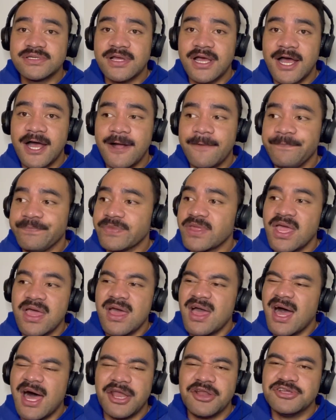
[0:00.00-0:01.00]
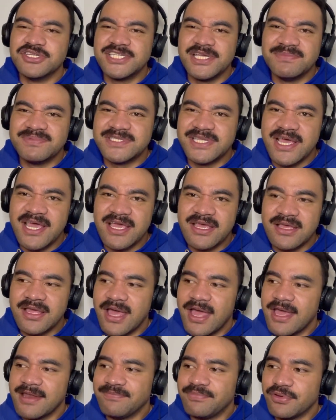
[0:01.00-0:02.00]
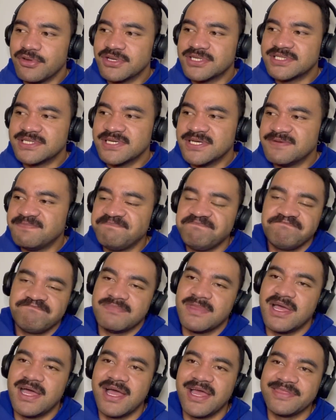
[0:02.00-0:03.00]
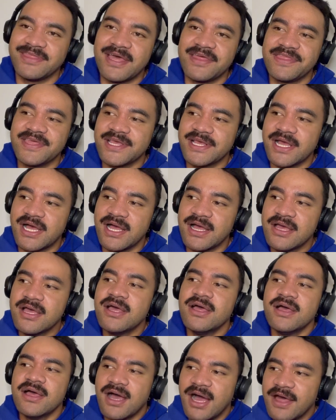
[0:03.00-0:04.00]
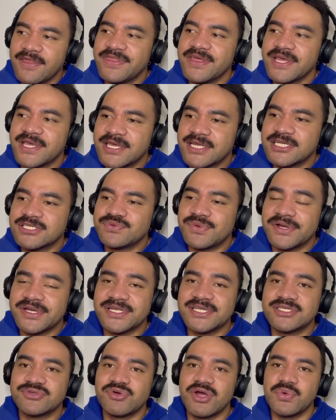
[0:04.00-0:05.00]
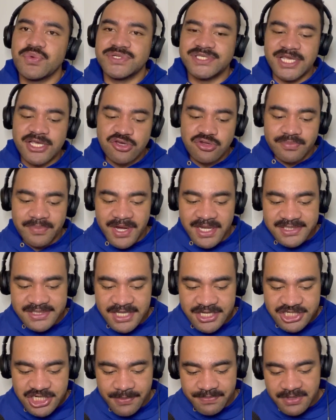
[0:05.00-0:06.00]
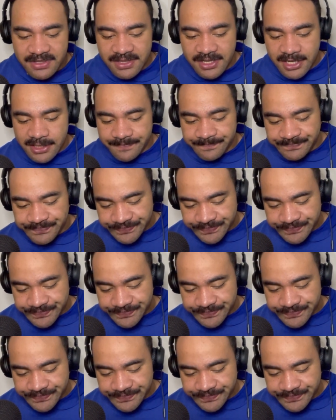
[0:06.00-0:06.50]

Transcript: I don't see him staying, and personally, nah, I think it is what it is, right? We say goodbye to that chapter there.